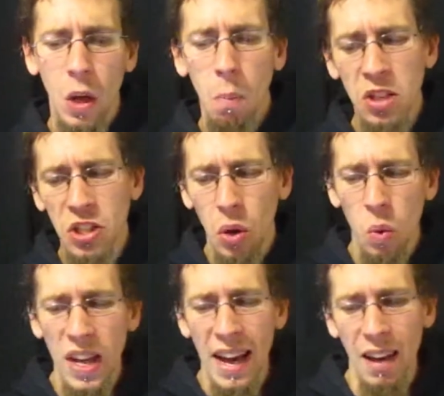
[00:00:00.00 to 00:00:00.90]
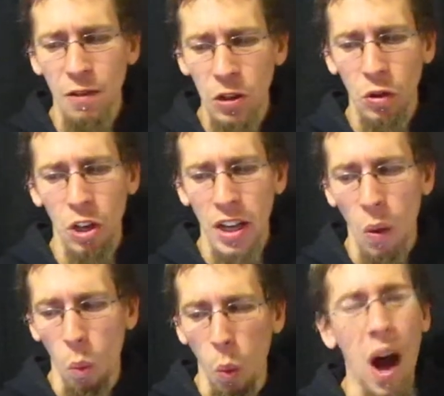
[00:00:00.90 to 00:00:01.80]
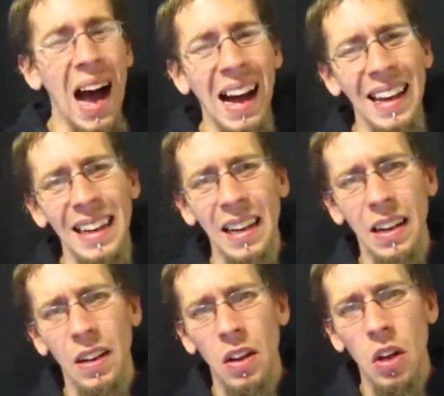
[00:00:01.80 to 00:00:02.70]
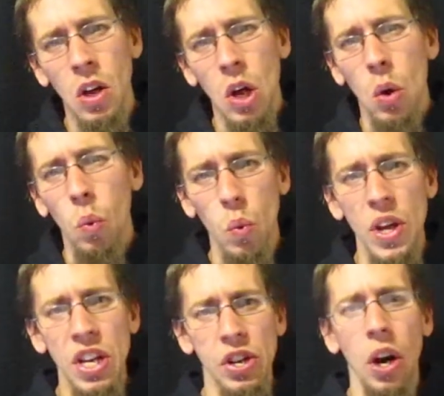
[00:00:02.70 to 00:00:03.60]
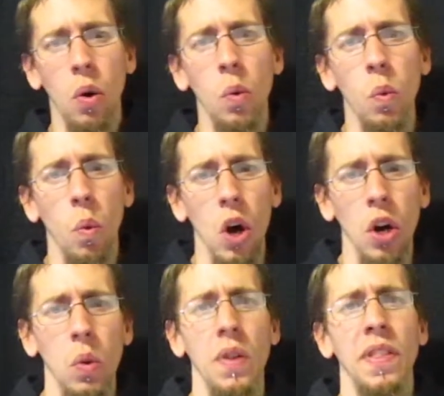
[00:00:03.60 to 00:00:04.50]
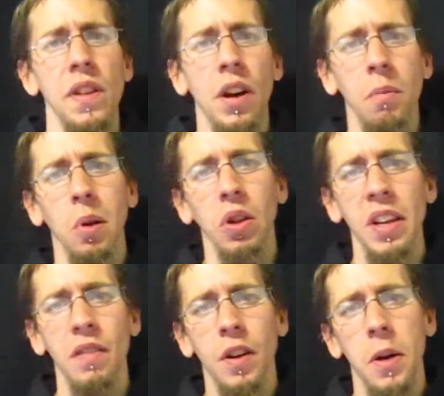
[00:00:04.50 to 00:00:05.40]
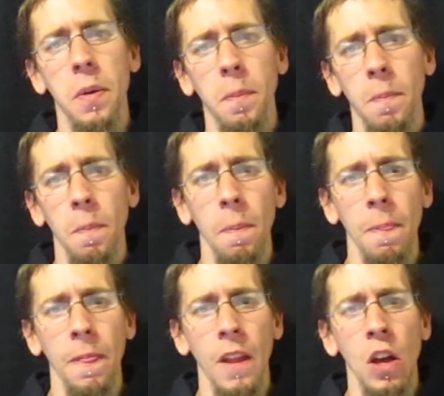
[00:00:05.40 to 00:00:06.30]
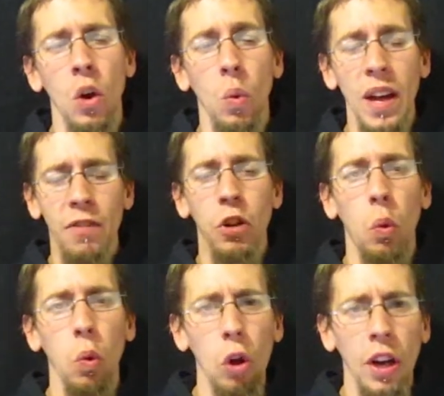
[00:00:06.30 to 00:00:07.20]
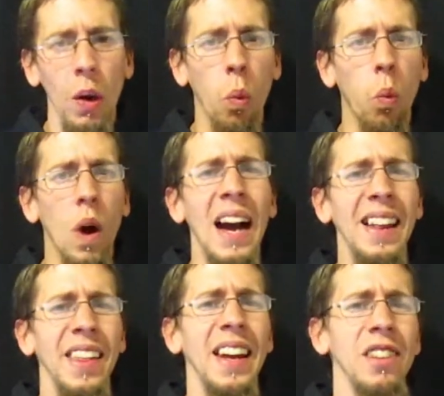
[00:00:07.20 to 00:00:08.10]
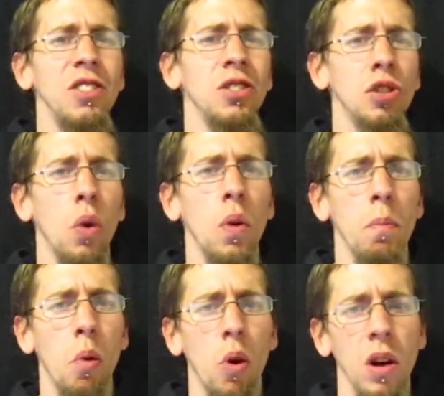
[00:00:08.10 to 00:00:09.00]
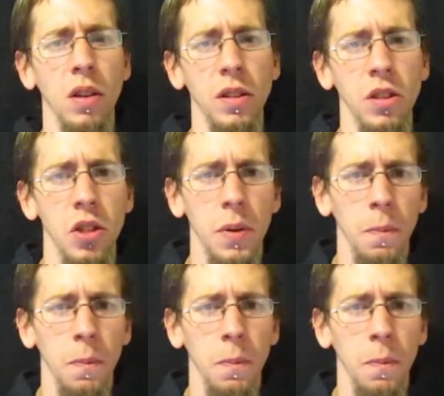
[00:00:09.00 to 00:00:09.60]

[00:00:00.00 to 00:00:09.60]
But so we have to look at why we don't work with the unbeliever. We have to look at why that is so important.